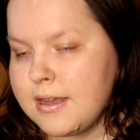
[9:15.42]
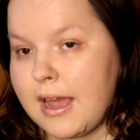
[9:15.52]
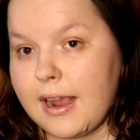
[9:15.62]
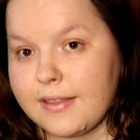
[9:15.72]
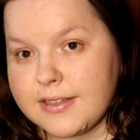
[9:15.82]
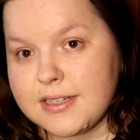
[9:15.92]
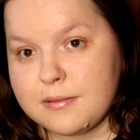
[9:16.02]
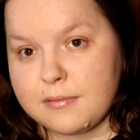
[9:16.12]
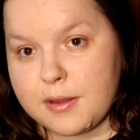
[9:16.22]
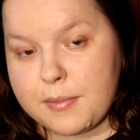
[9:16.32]
I got this
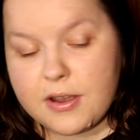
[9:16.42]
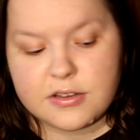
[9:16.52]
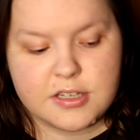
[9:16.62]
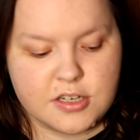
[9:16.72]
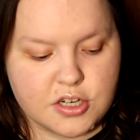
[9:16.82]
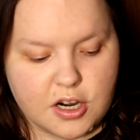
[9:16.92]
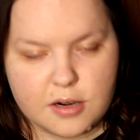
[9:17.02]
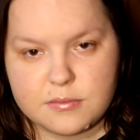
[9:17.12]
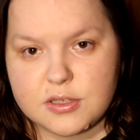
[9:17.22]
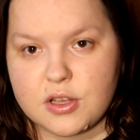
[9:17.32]
in the boxy
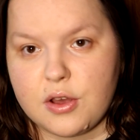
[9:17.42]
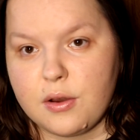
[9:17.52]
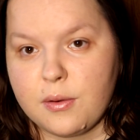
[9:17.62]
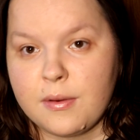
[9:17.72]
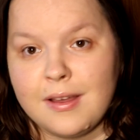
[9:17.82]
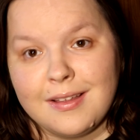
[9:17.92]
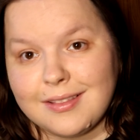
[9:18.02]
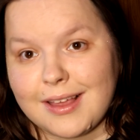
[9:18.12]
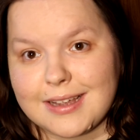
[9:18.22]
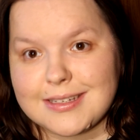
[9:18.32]
charm, so
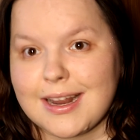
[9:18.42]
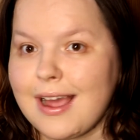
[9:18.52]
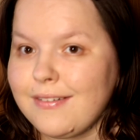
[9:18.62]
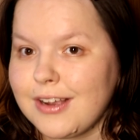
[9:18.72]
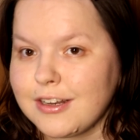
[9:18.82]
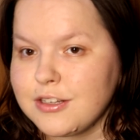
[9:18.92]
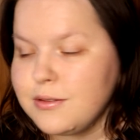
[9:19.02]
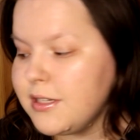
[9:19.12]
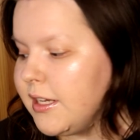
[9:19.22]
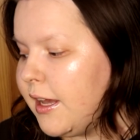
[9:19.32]
like I said, I haven't got to
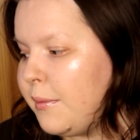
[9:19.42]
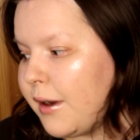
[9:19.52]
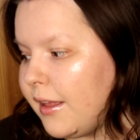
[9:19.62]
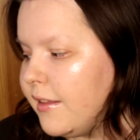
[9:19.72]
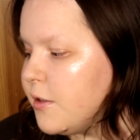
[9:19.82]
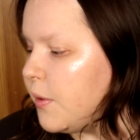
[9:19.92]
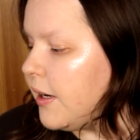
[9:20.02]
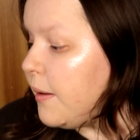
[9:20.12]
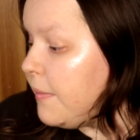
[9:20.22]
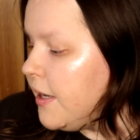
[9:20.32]
use it yet, but I at least
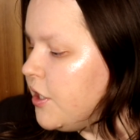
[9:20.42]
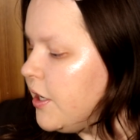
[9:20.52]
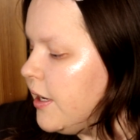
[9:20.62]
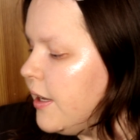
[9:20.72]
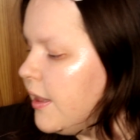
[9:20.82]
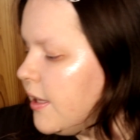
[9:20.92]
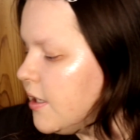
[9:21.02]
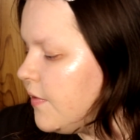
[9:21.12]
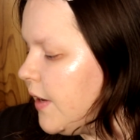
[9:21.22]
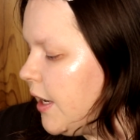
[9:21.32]
wanted to mention it in
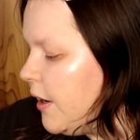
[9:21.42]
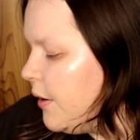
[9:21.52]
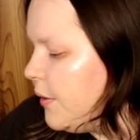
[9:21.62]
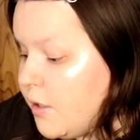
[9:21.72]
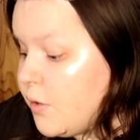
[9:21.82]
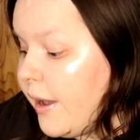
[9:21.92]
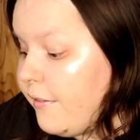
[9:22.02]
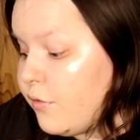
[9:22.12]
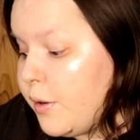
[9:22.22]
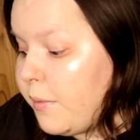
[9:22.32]
this video. So I
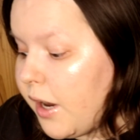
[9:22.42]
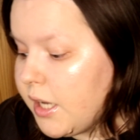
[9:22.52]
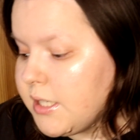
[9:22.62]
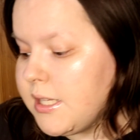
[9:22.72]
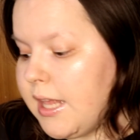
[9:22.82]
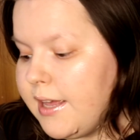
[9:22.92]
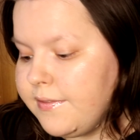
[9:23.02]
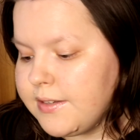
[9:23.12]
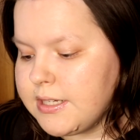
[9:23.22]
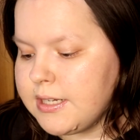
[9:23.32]
have three products
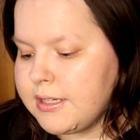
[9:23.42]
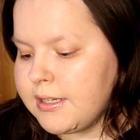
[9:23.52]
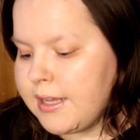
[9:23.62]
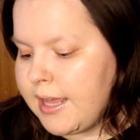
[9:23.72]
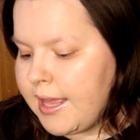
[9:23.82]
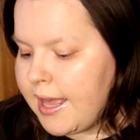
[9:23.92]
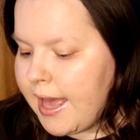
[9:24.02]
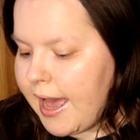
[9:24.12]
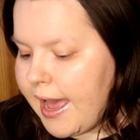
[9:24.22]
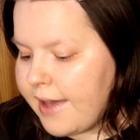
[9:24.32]
left.
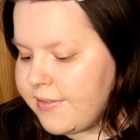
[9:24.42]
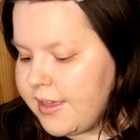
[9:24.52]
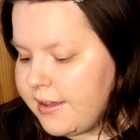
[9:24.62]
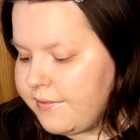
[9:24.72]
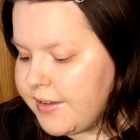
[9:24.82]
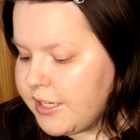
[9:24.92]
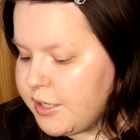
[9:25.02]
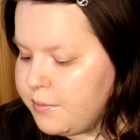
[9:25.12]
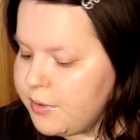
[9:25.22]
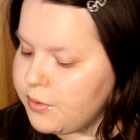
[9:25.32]
I have the
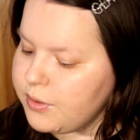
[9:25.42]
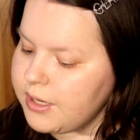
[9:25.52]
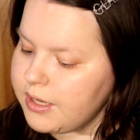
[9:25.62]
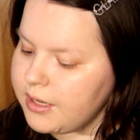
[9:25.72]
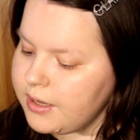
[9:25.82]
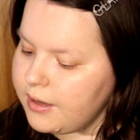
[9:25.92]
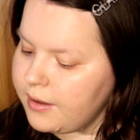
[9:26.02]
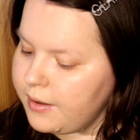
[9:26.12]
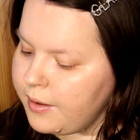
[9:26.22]
Fenty Beauty